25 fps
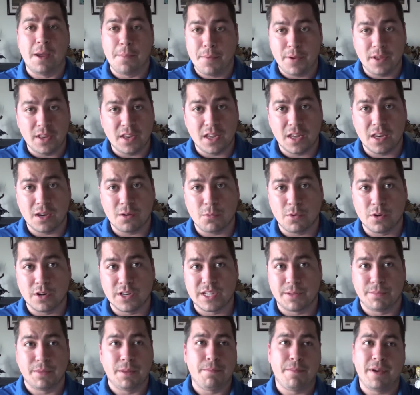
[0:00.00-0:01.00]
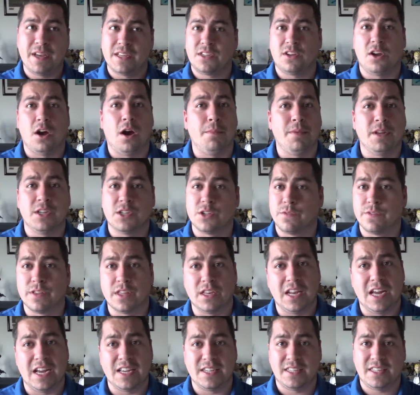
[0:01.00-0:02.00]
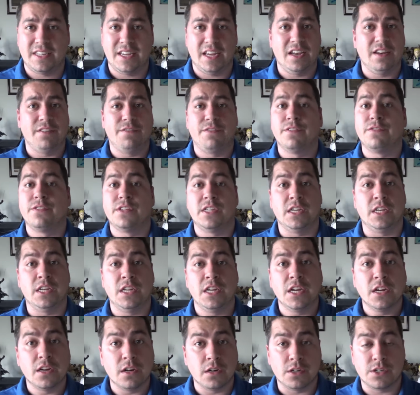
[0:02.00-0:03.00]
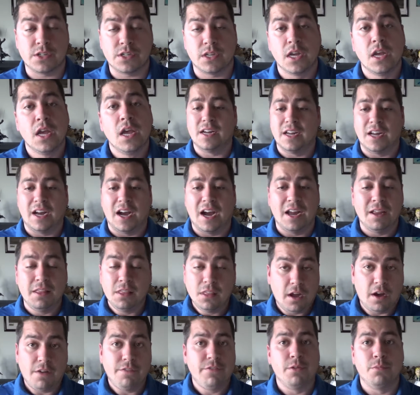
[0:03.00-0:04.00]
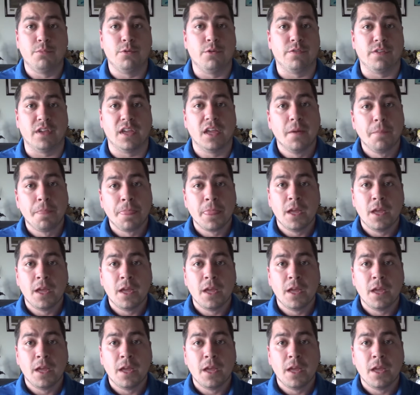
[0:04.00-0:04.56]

opinion, were some of the best comedies over the last 10 to 15 years. I love the movie.